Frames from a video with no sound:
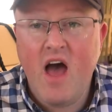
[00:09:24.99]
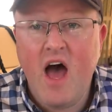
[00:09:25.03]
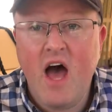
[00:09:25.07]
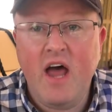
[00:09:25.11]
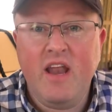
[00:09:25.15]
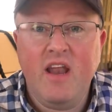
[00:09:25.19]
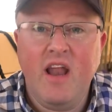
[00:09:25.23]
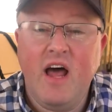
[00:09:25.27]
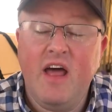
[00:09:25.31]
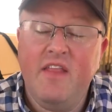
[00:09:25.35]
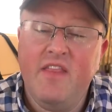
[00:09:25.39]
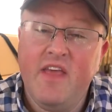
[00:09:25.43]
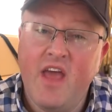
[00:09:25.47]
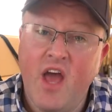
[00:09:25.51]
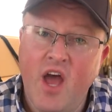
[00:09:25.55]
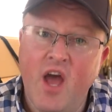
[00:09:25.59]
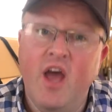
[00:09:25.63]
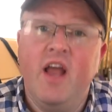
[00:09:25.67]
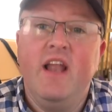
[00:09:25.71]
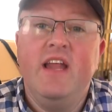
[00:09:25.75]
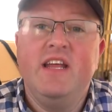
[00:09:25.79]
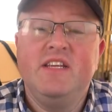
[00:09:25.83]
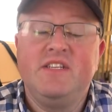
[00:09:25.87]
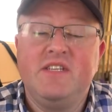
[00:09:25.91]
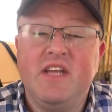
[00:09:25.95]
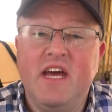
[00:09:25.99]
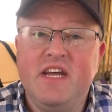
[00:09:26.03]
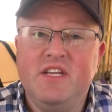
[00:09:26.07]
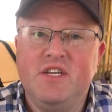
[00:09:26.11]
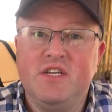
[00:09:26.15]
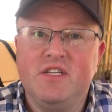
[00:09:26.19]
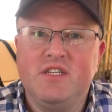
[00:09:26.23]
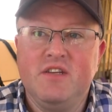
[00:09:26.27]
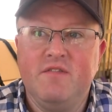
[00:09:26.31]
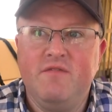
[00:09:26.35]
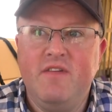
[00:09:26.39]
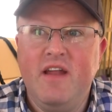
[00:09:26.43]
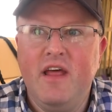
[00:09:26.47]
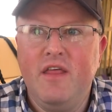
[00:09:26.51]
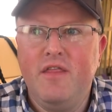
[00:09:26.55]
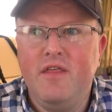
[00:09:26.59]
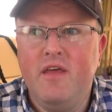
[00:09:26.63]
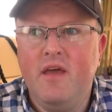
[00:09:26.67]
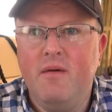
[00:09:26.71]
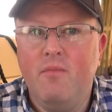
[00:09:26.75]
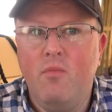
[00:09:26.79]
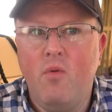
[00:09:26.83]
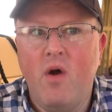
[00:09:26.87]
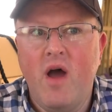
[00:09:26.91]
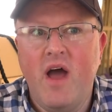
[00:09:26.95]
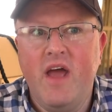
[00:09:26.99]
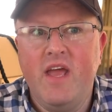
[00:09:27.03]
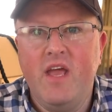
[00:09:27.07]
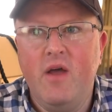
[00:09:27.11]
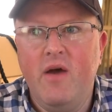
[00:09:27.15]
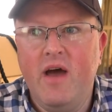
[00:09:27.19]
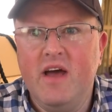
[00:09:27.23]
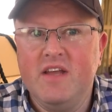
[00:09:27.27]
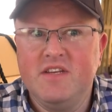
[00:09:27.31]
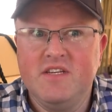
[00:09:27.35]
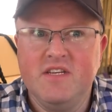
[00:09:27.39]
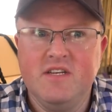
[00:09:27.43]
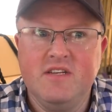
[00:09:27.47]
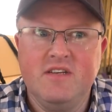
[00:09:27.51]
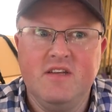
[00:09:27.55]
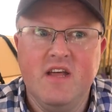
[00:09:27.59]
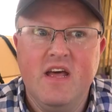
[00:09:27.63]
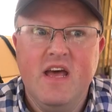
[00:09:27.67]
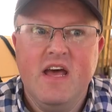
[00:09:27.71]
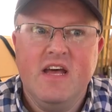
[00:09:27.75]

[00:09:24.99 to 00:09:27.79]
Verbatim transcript: unlike the early stages of lithium where you had to